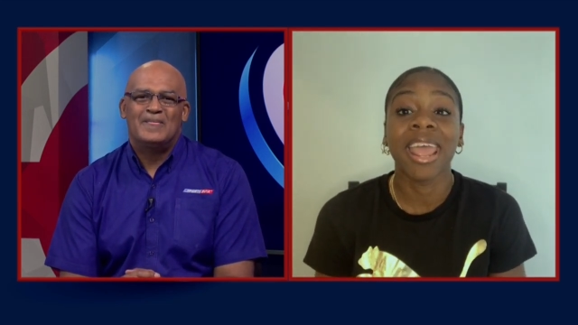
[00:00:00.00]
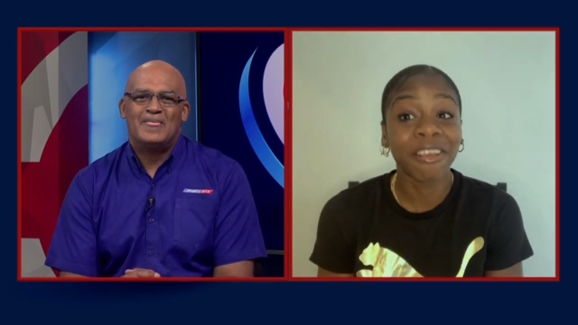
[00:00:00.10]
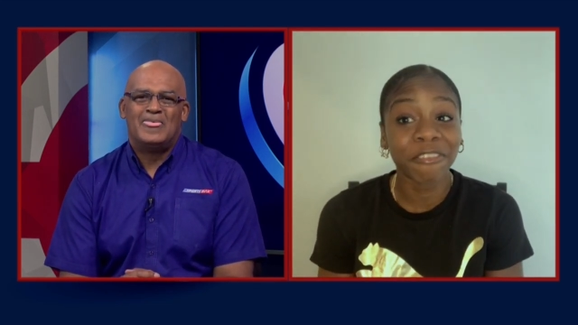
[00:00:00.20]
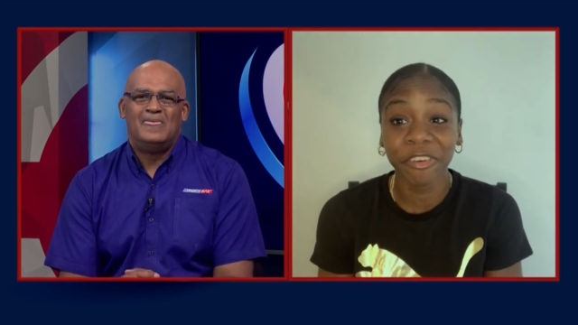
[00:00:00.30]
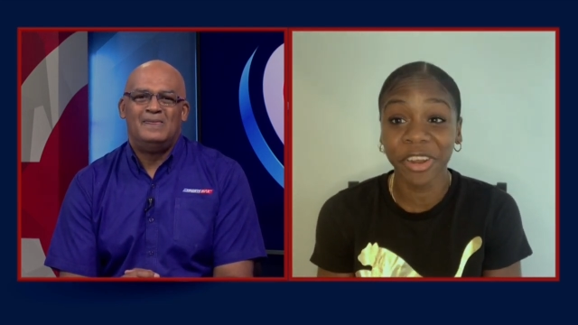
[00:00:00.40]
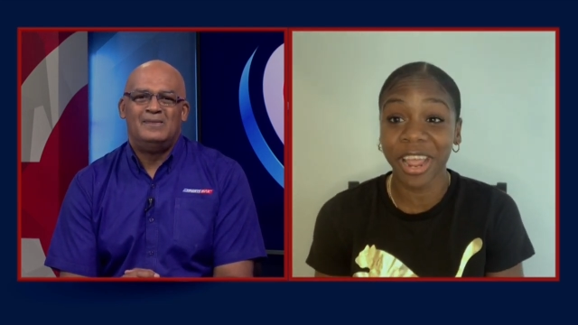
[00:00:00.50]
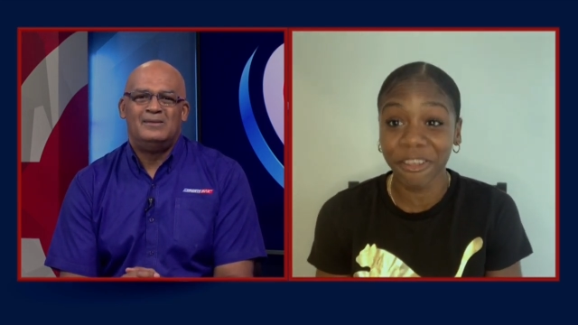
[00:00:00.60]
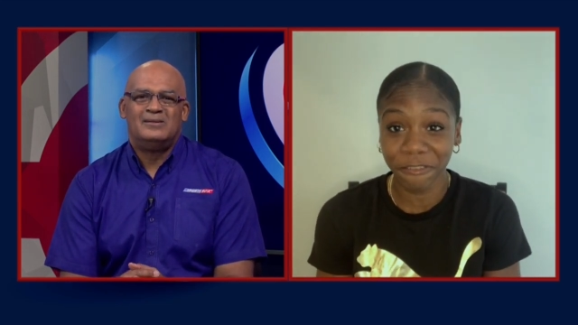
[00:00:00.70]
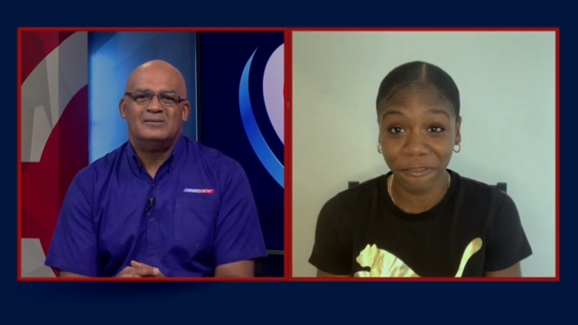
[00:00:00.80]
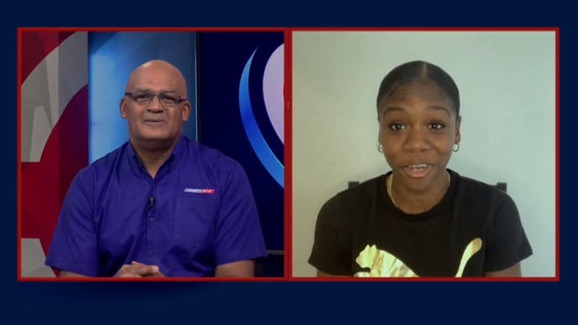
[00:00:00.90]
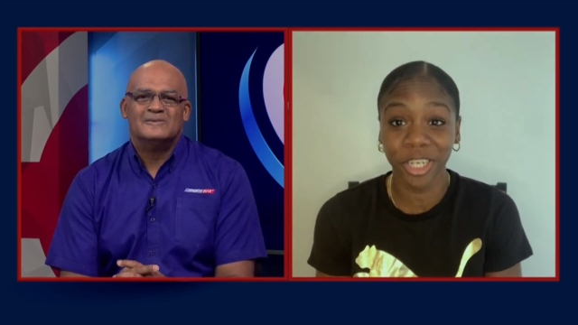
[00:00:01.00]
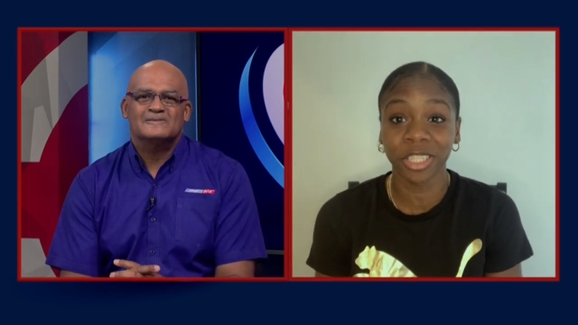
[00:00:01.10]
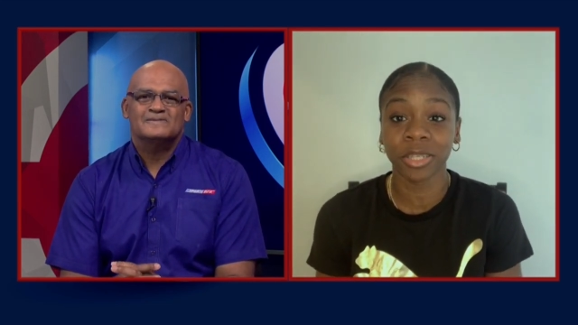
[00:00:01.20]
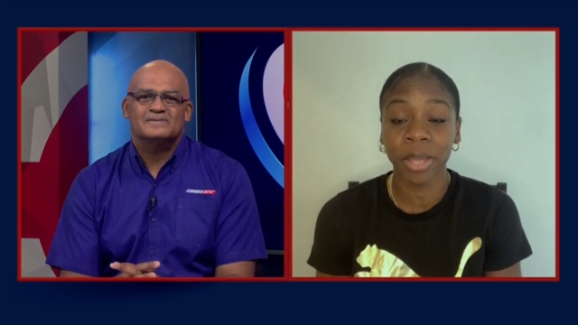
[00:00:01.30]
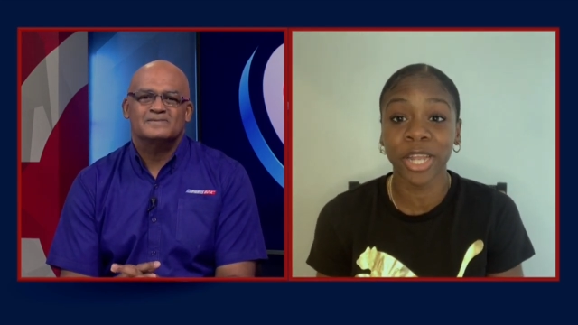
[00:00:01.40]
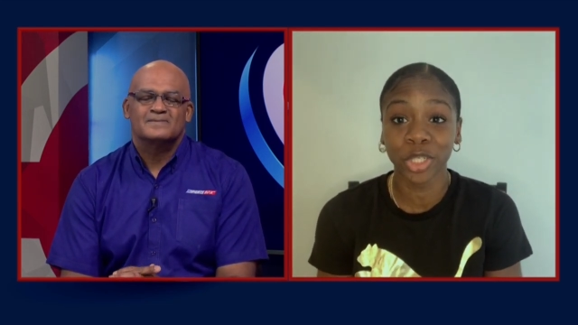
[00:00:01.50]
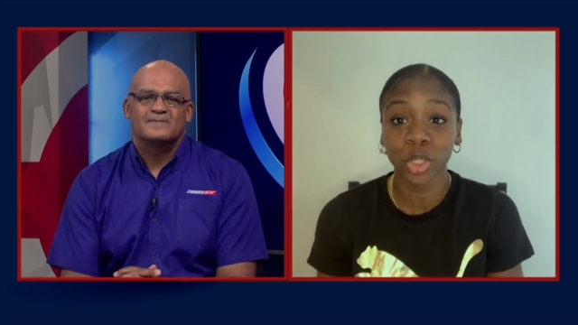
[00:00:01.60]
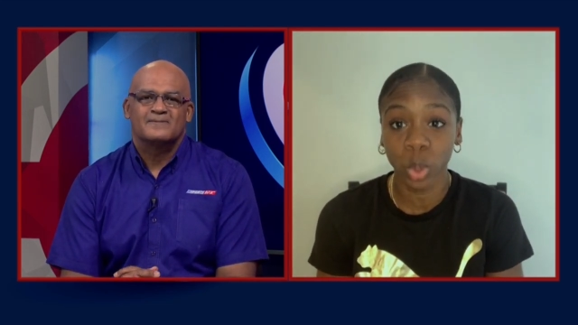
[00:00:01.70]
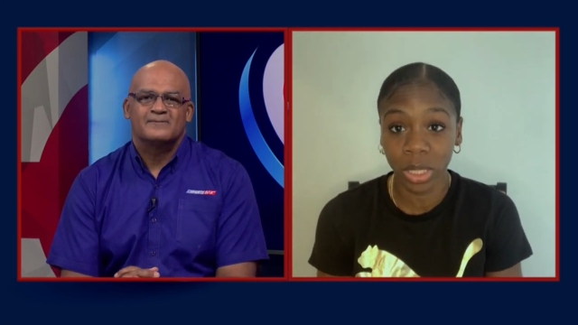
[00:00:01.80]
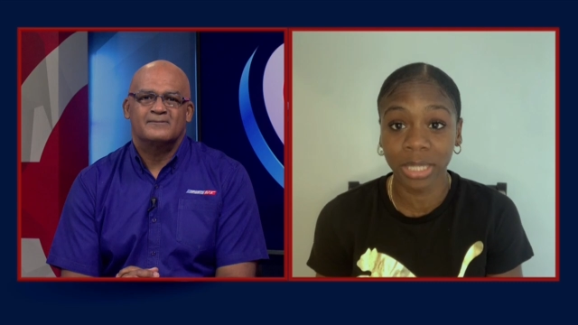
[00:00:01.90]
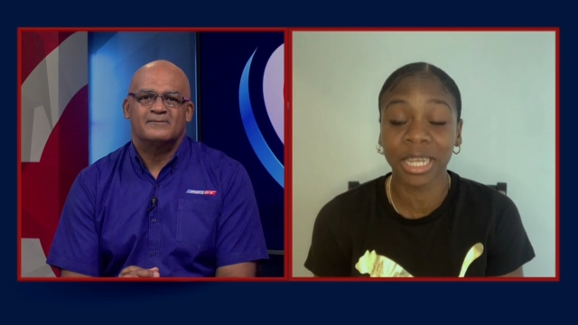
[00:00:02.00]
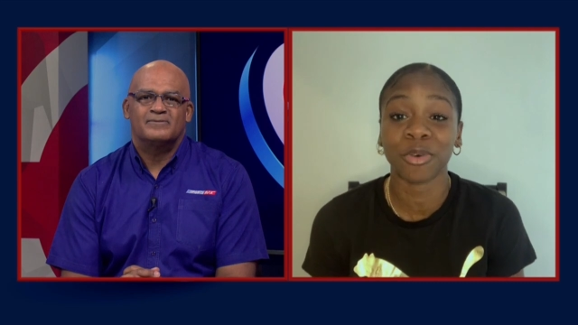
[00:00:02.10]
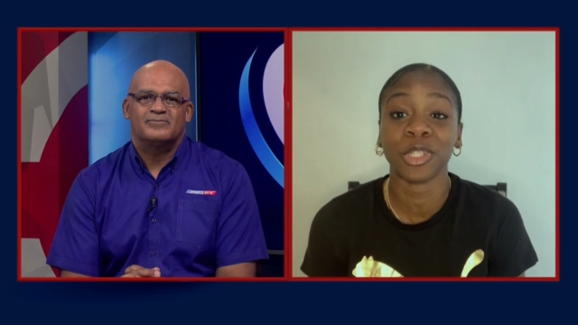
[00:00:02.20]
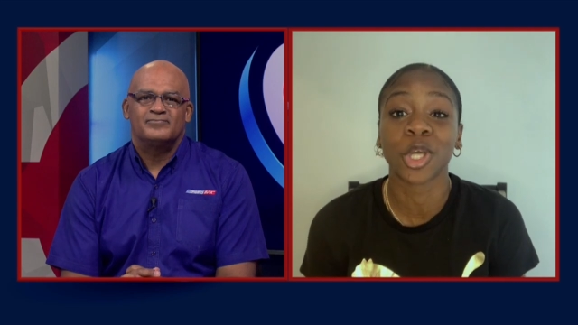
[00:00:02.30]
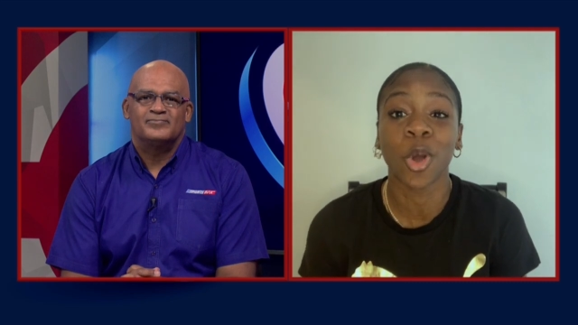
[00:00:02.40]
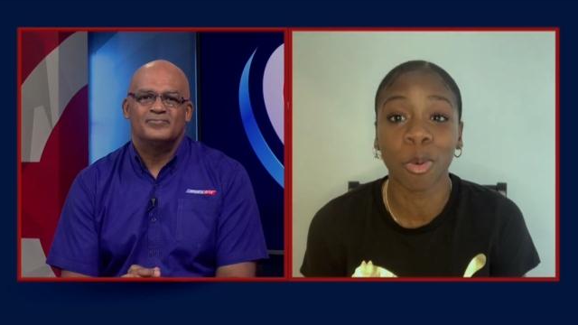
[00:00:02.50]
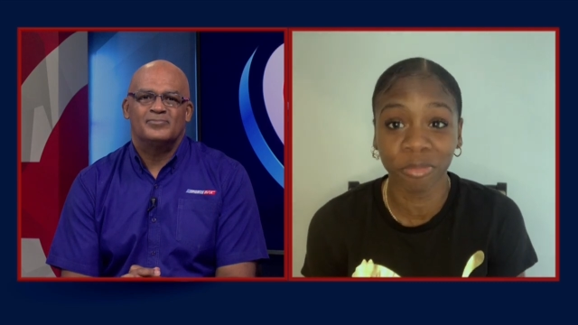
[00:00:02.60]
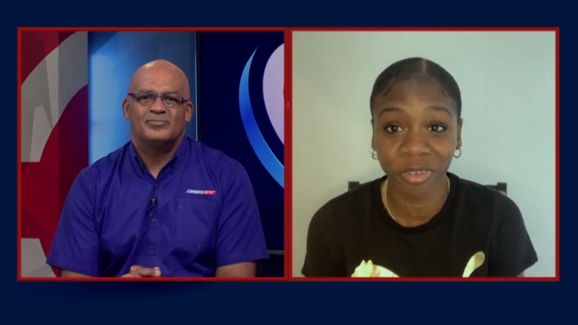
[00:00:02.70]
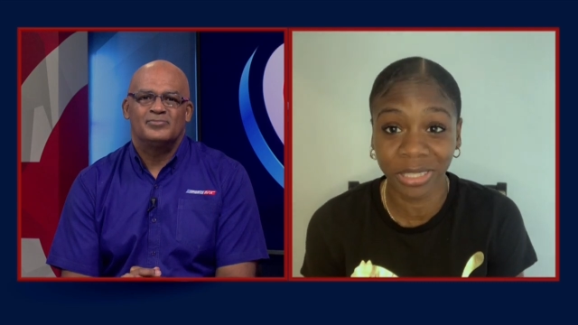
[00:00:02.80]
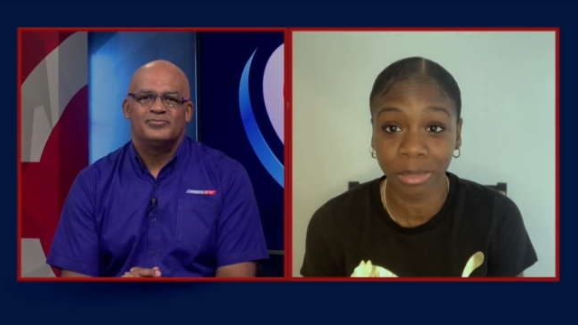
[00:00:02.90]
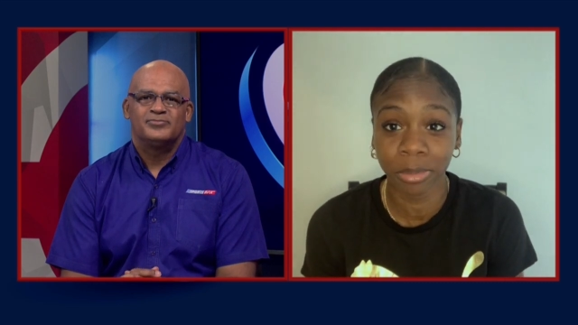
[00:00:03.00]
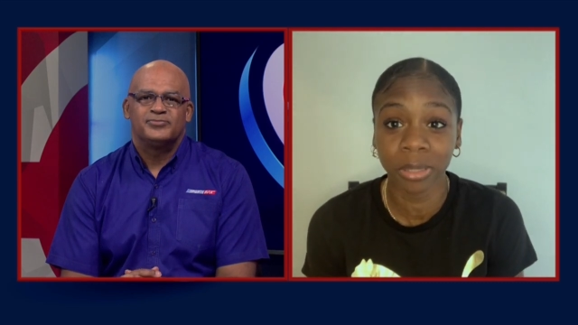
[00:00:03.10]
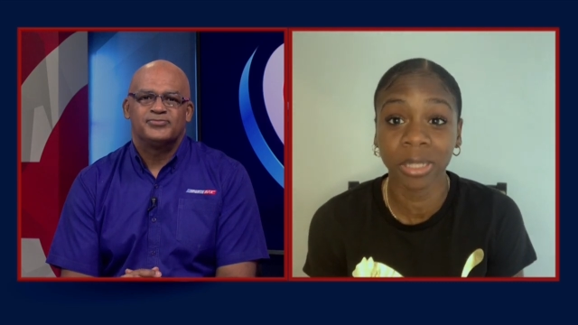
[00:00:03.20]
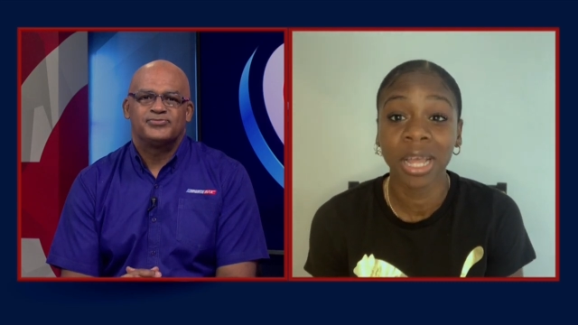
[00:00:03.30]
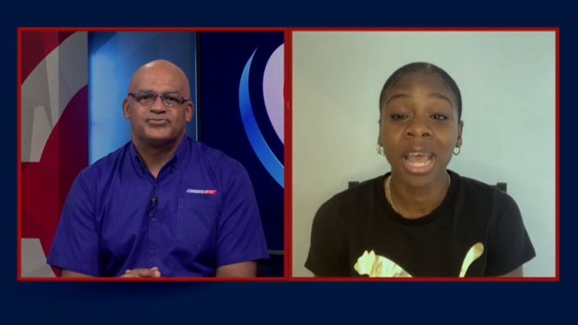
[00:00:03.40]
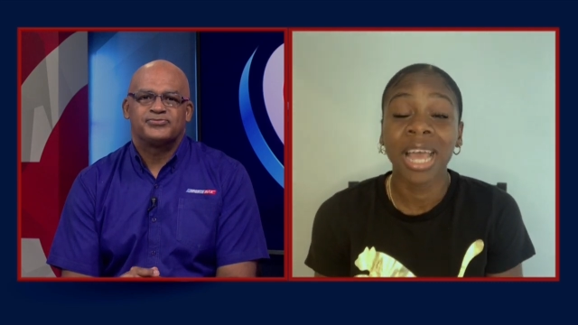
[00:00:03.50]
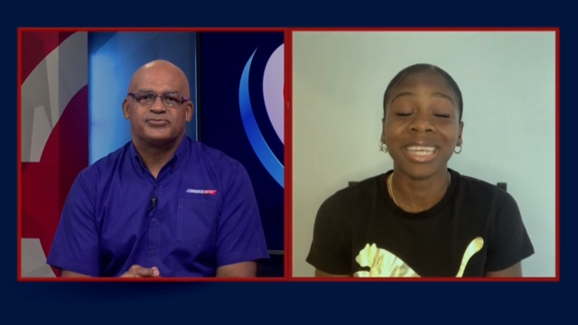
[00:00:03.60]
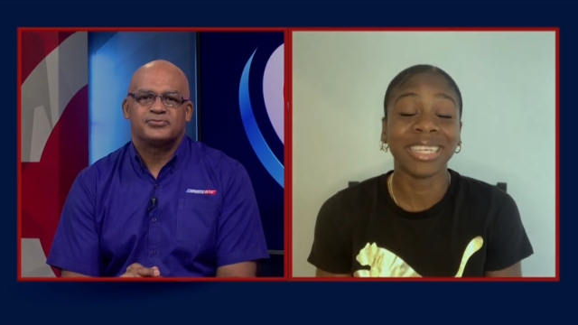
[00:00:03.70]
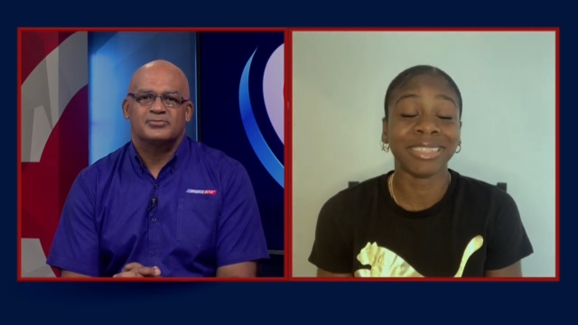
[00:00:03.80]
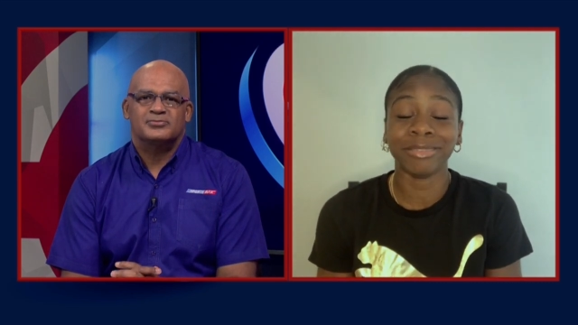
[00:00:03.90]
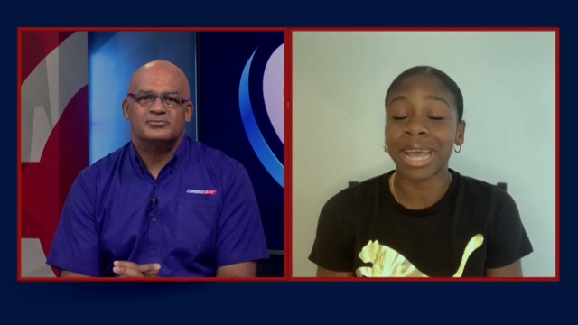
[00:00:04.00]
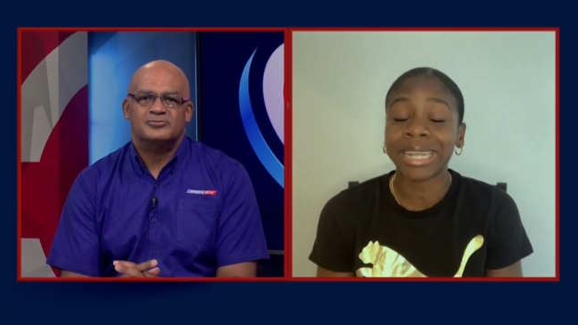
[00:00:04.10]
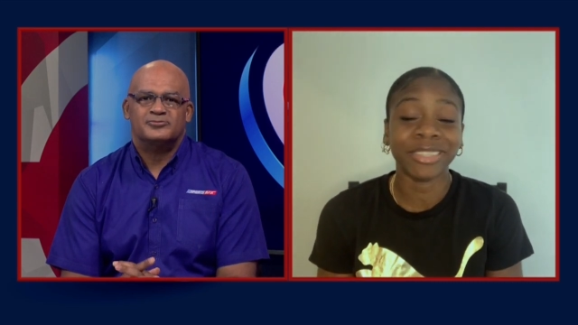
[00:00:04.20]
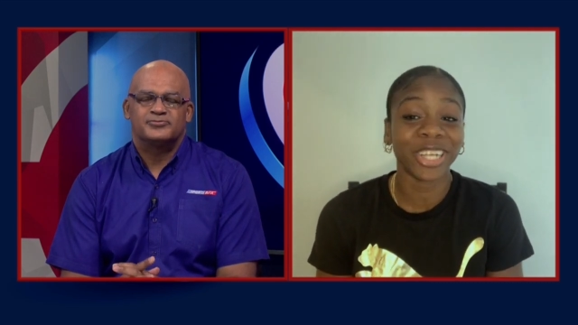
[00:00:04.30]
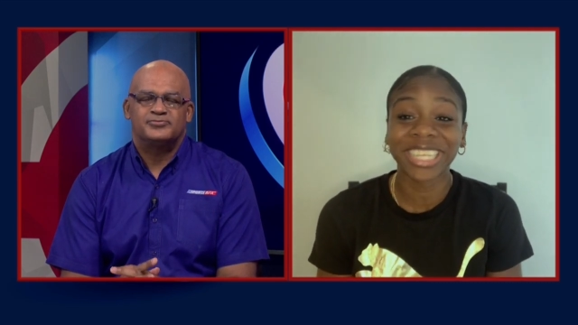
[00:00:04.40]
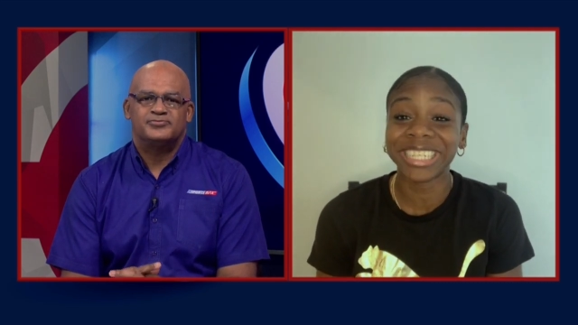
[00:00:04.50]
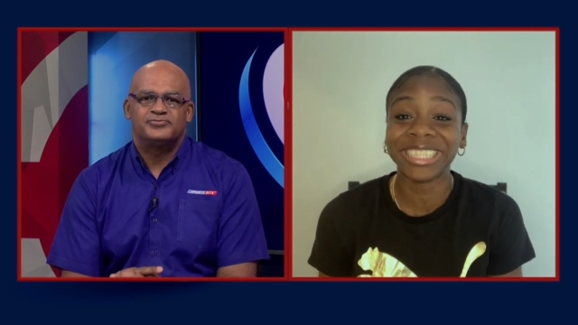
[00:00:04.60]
Speaker 1: every effort to ensure that I was comfortable. He, uh, not a